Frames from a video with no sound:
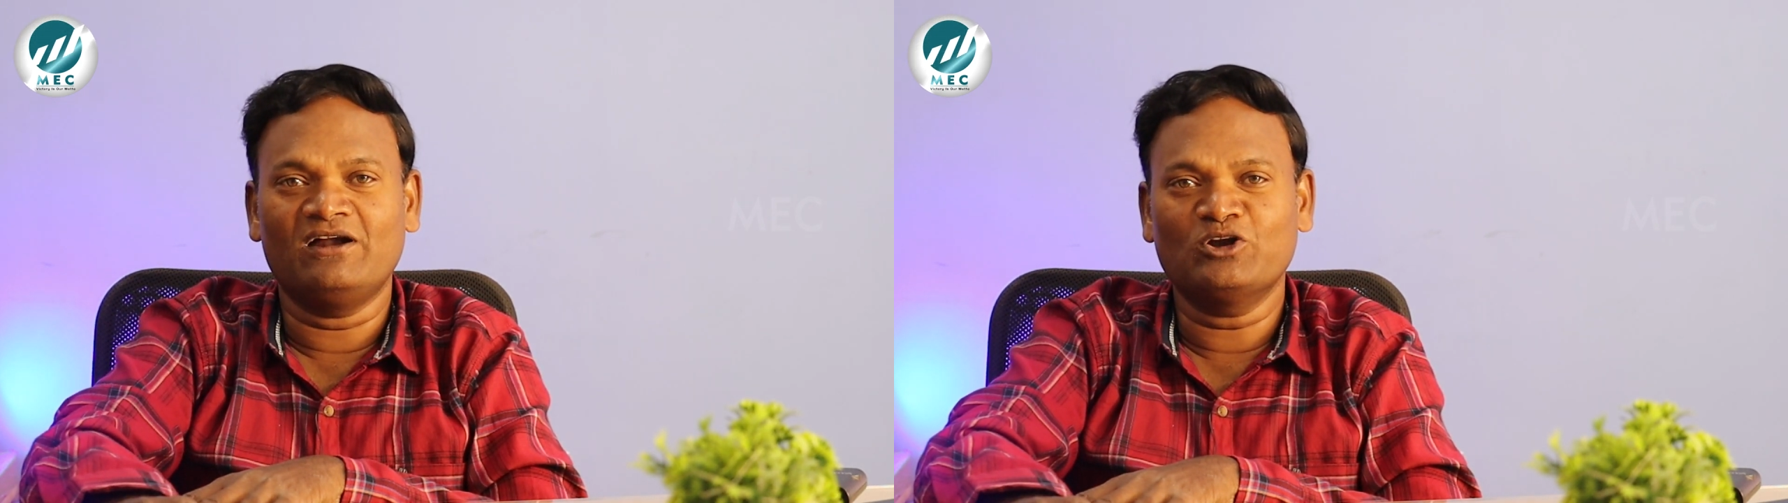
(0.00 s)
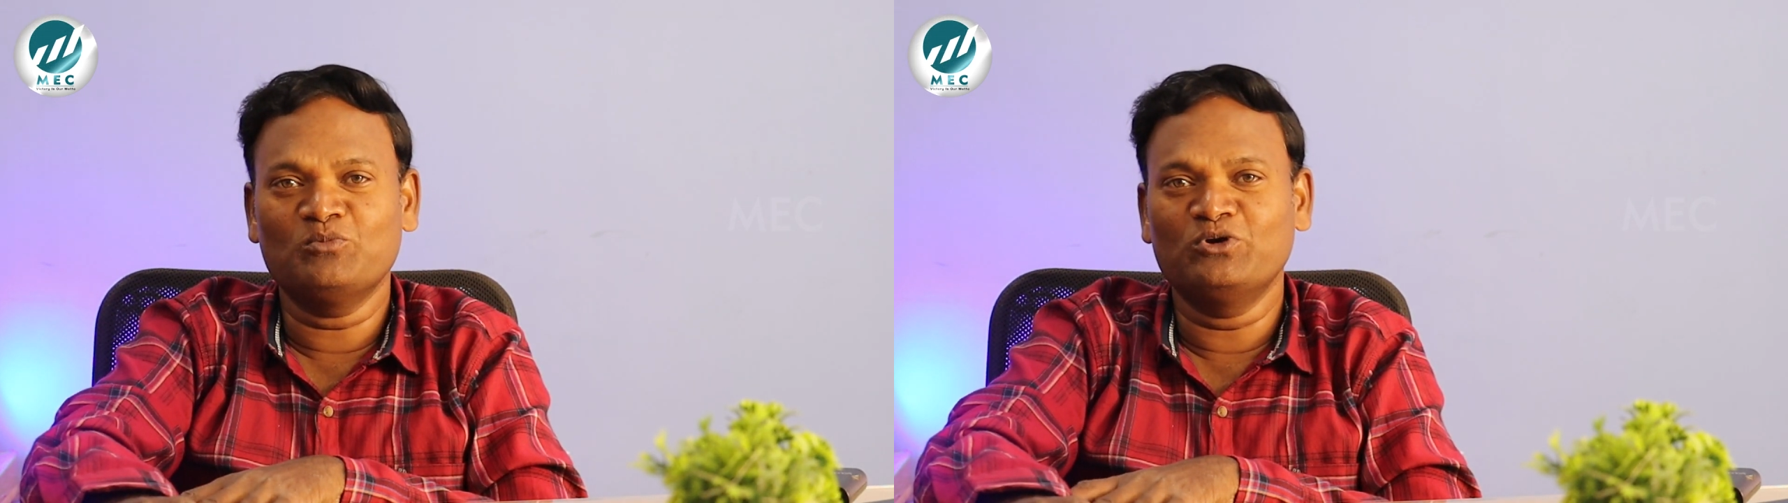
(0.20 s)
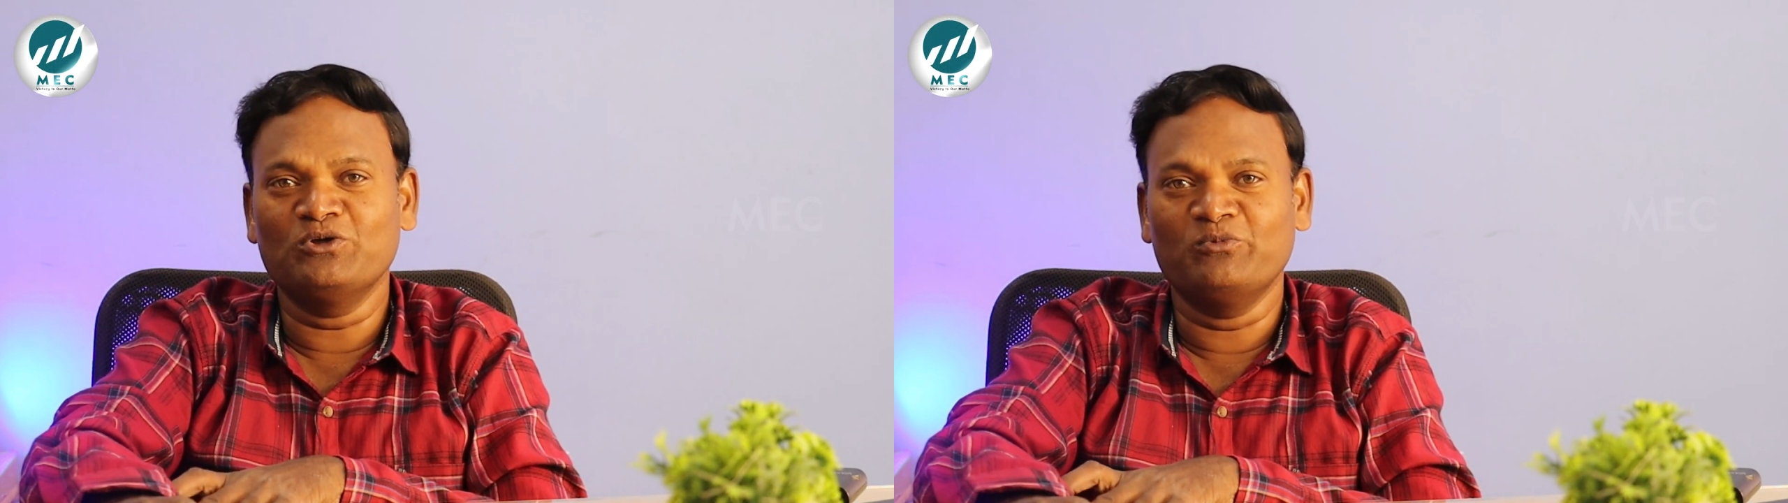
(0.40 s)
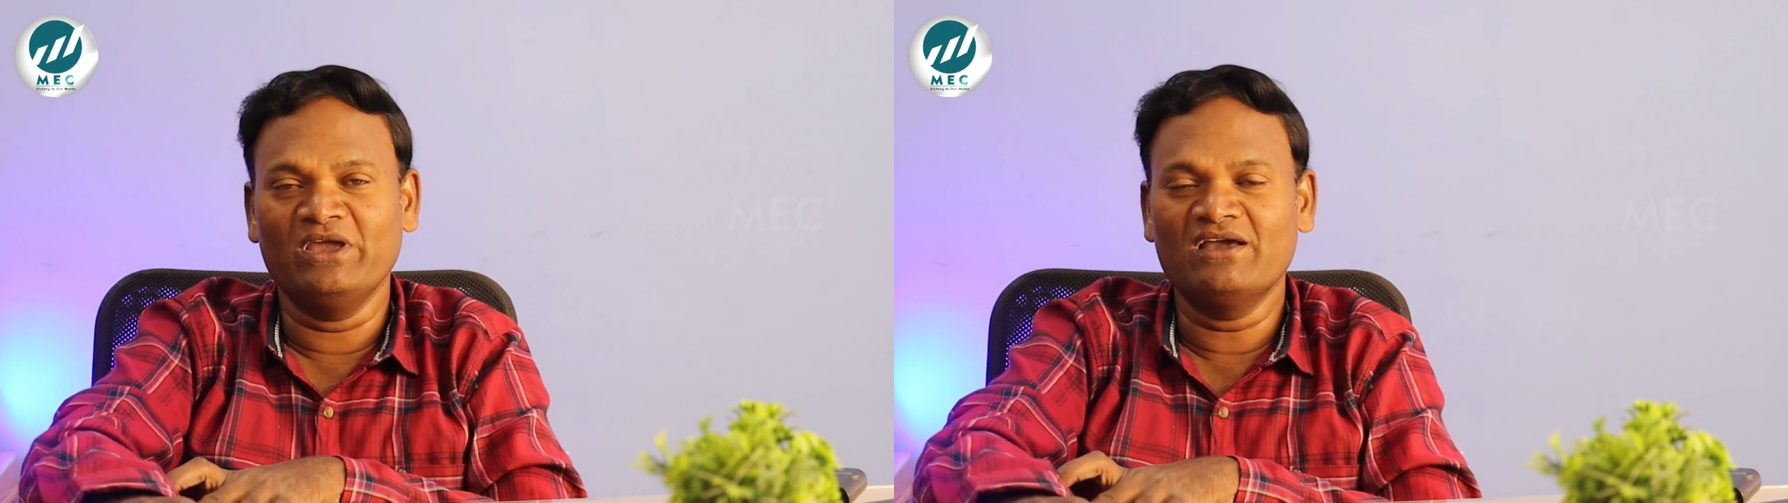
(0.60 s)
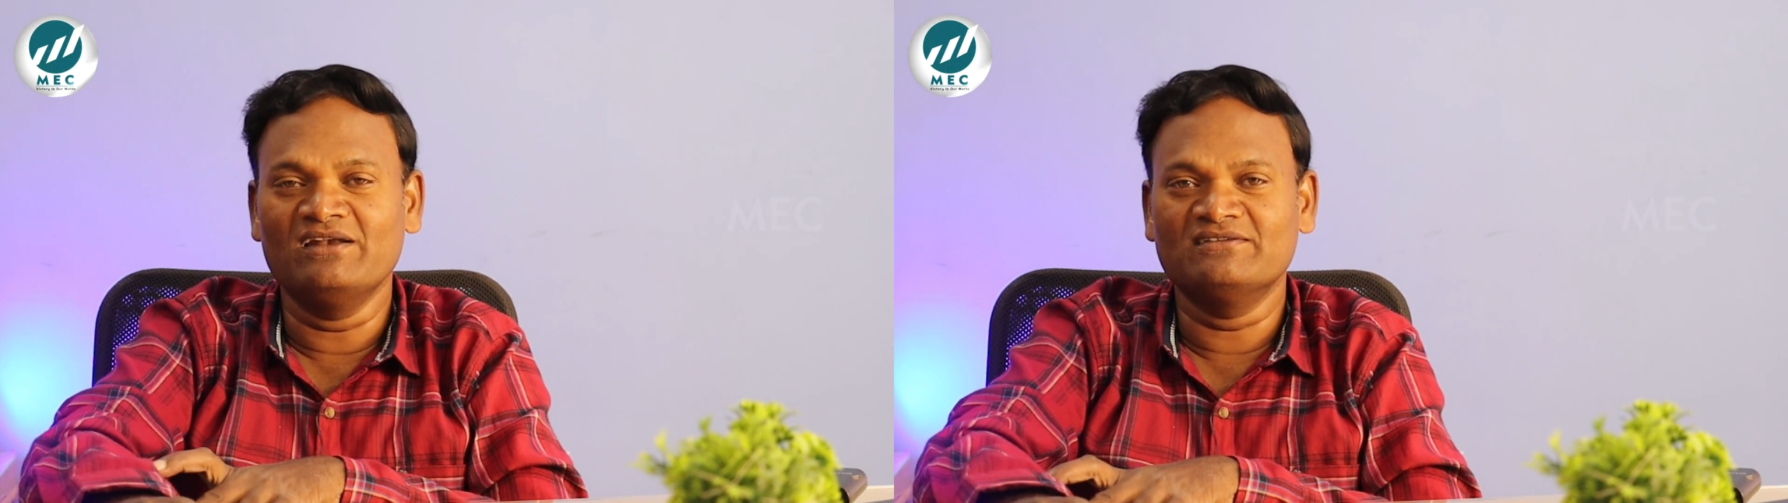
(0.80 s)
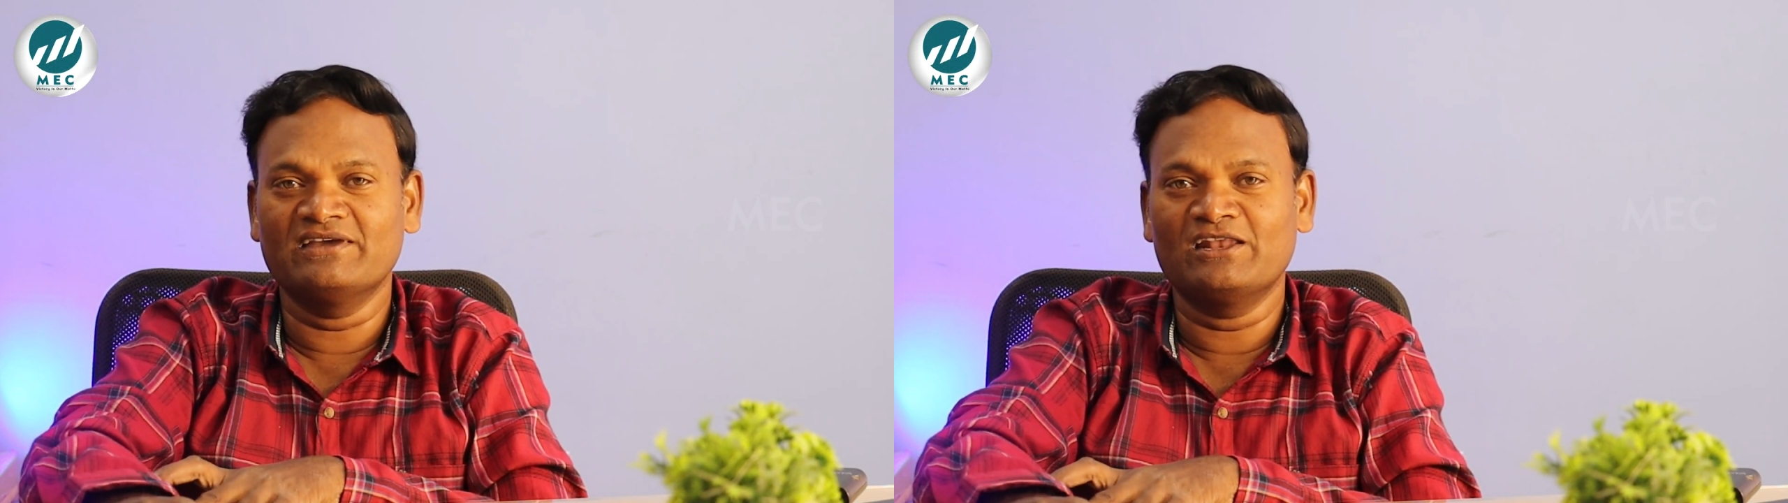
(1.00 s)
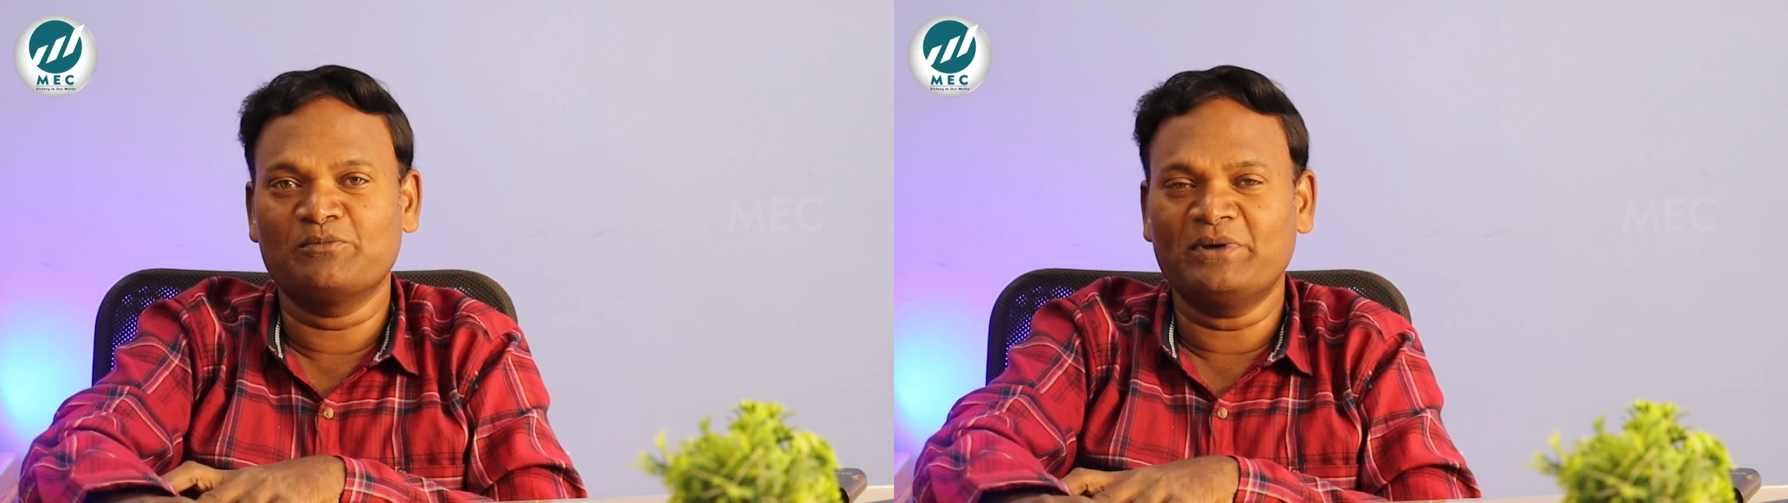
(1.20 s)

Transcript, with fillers: automotive vehicle designer